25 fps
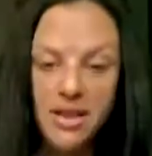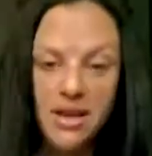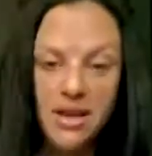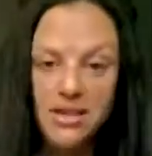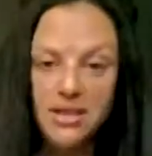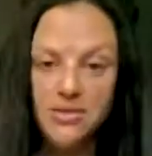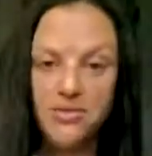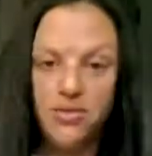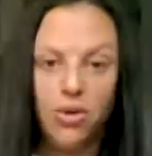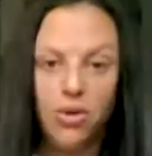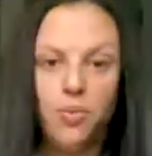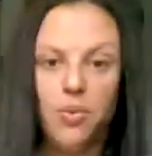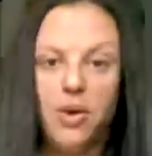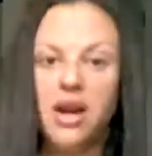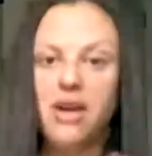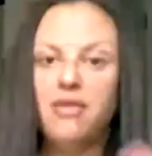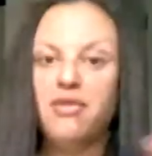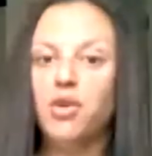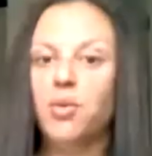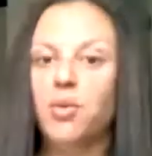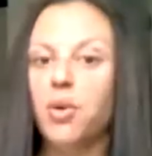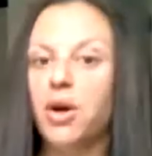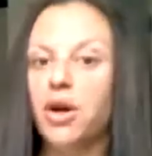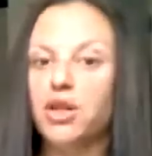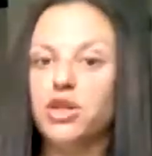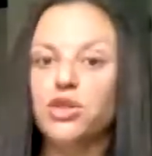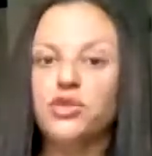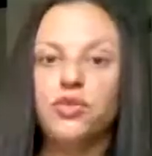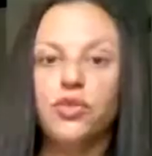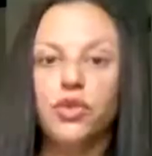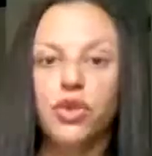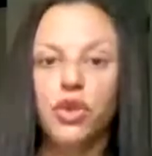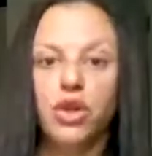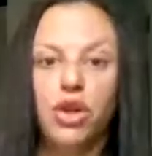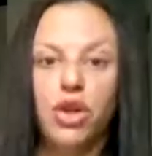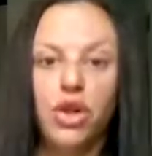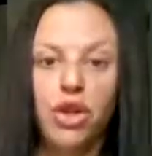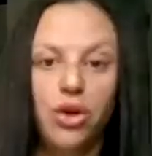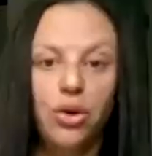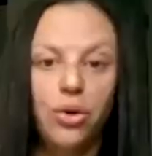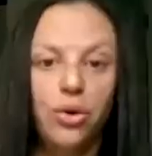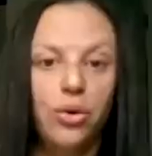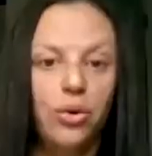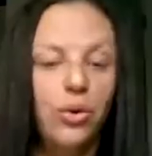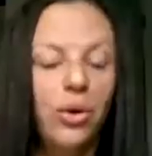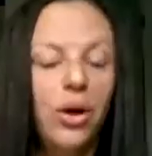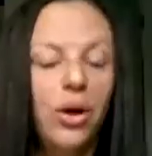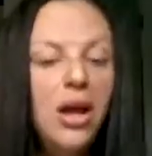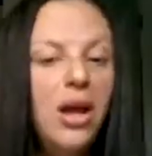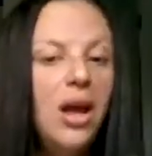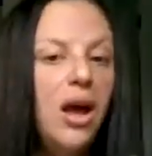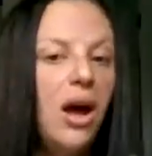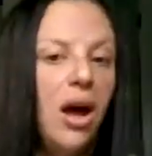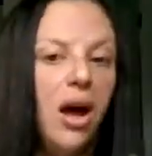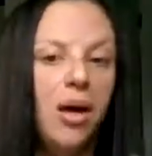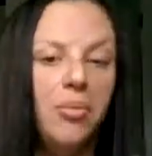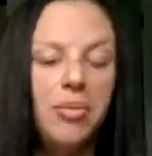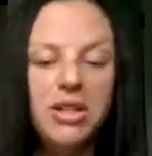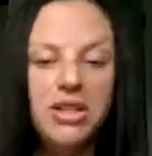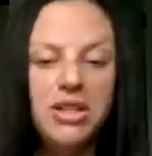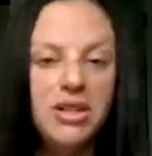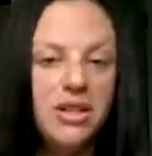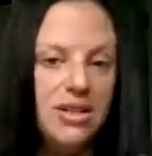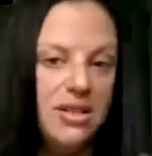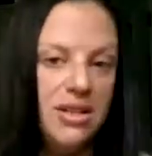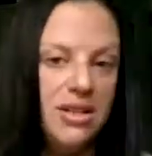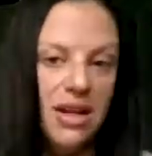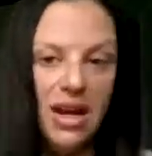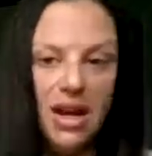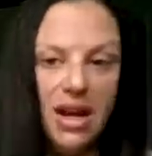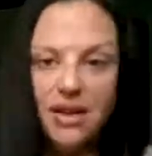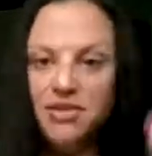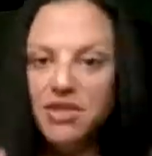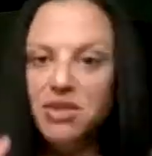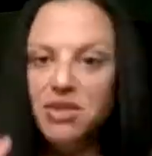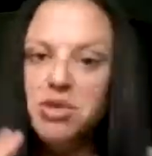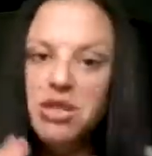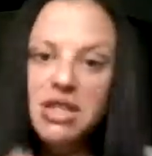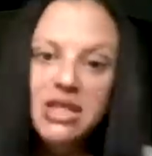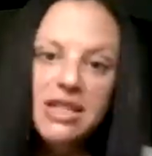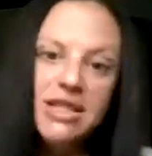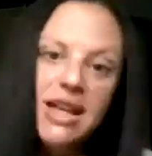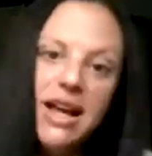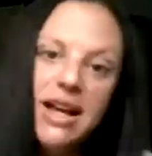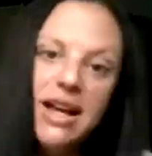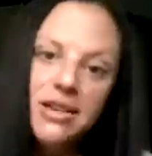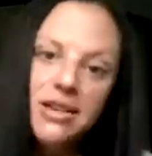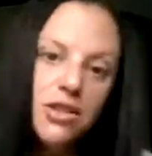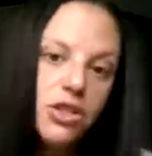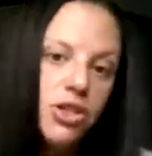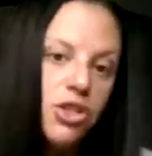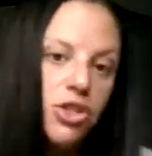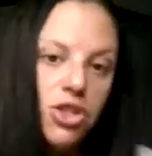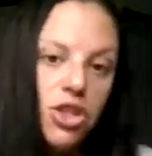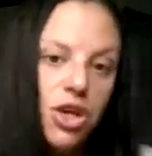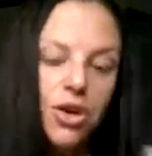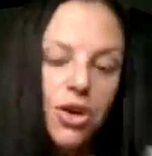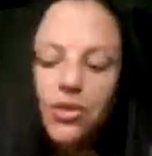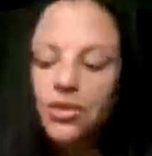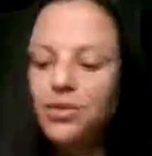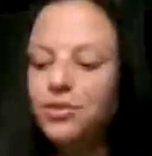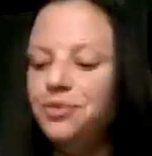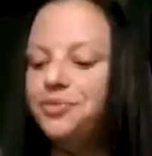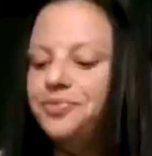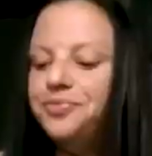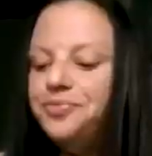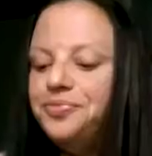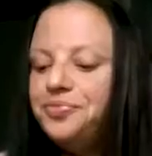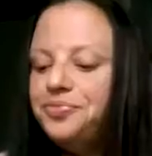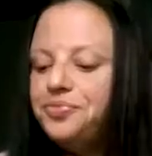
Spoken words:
this for whatever works for you. It doesn't have to be set in stone.